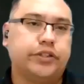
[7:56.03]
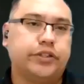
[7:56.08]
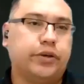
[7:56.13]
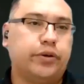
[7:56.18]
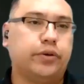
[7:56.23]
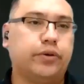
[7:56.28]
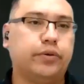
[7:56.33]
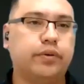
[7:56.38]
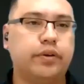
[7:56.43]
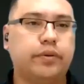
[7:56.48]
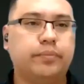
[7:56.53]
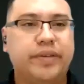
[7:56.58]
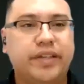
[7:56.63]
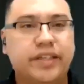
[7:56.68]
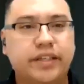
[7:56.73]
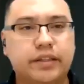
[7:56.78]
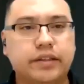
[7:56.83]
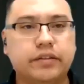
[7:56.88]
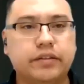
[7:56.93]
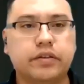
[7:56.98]
So I
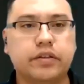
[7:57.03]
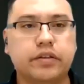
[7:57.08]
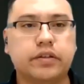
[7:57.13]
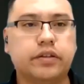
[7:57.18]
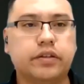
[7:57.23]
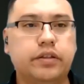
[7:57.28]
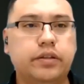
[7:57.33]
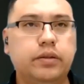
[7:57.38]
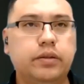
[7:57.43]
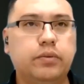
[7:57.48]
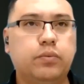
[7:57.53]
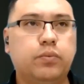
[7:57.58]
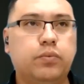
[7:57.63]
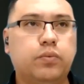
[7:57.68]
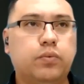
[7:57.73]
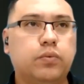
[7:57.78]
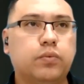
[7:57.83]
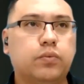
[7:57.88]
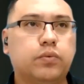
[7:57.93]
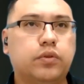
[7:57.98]
mean,
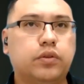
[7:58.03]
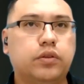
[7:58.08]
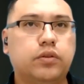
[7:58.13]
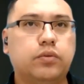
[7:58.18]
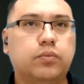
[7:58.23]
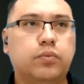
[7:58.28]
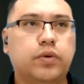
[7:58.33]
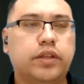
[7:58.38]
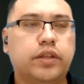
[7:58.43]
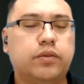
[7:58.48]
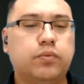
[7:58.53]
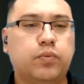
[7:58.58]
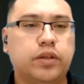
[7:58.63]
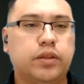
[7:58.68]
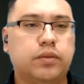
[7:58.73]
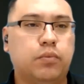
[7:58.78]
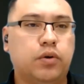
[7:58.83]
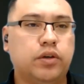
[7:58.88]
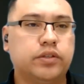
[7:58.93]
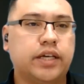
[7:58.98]
with
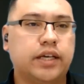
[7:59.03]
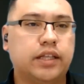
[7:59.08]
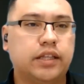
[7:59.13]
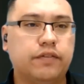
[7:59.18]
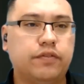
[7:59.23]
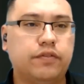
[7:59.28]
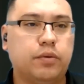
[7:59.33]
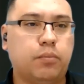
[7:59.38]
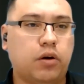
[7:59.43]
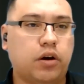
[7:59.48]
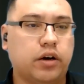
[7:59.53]
with multi level